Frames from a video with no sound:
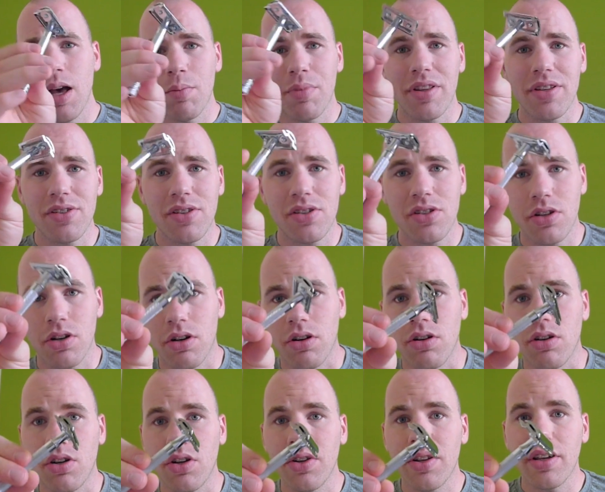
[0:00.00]
But this is
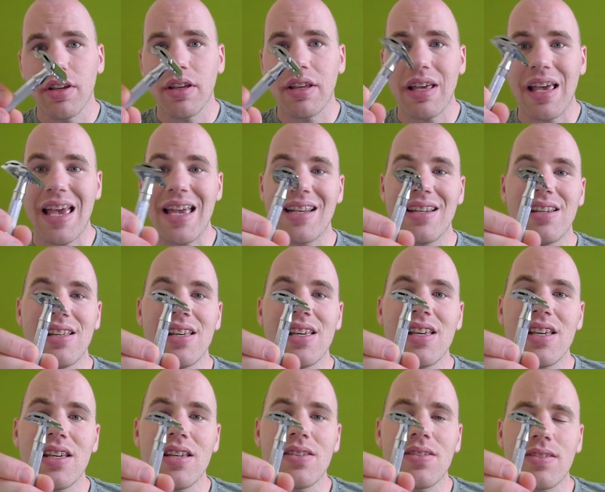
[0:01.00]
called a
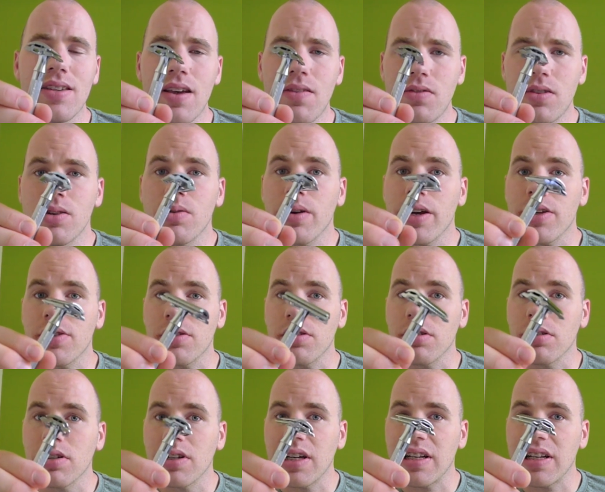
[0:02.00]
DE safety razor,